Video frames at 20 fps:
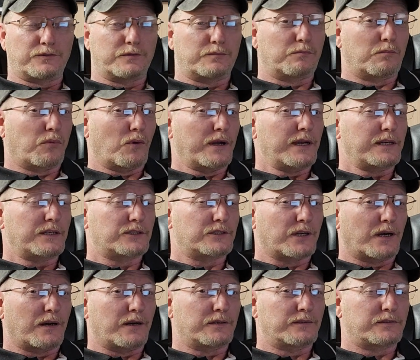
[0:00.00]
to break
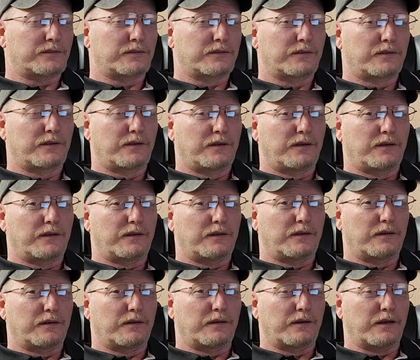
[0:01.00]
shots,
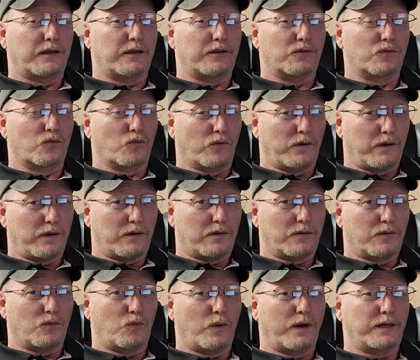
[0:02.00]
a
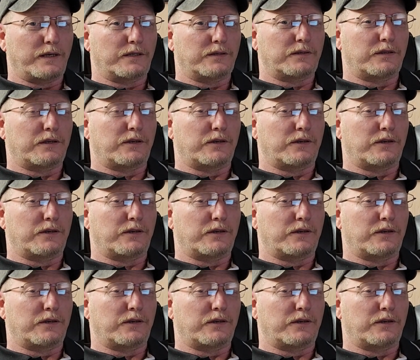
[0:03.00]
rear weighted